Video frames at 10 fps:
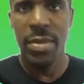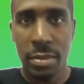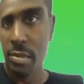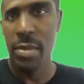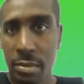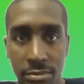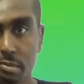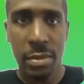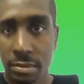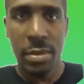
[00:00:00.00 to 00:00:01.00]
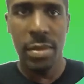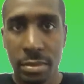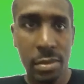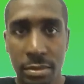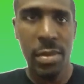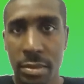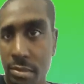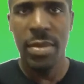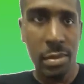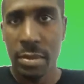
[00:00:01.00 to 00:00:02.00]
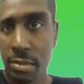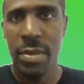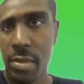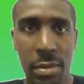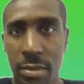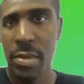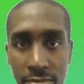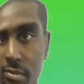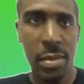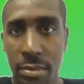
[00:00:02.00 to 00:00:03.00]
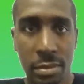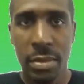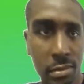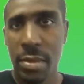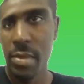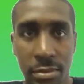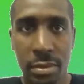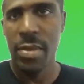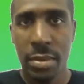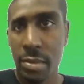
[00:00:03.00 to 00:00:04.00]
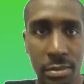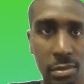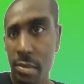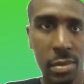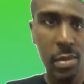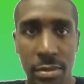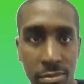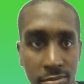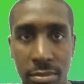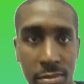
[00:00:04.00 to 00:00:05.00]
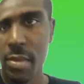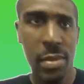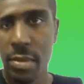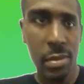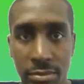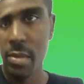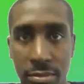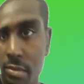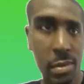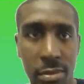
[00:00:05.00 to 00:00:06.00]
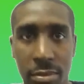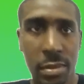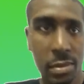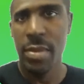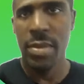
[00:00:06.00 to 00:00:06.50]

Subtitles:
That's where God exists. That's where he always is, right? So what I'm saying is,